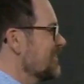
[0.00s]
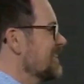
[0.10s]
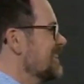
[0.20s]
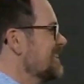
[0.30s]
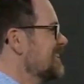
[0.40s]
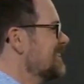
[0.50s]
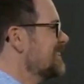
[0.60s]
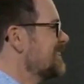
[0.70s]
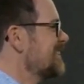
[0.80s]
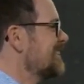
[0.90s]
It was a little
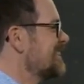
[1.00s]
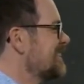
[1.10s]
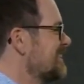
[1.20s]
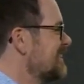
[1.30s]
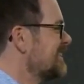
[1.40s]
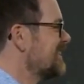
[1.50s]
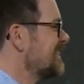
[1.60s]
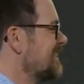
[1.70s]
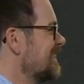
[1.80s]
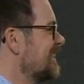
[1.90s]
tough for her to
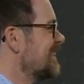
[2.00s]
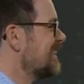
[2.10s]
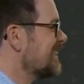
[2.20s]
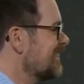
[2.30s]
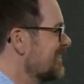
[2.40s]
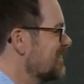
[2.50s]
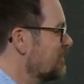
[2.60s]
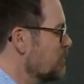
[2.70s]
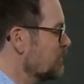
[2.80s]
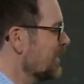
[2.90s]
find that. So
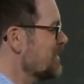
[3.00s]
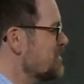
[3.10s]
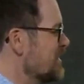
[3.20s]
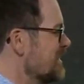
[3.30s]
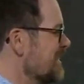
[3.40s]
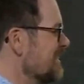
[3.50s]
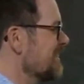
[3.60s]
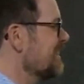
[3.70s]
I'm glad she did.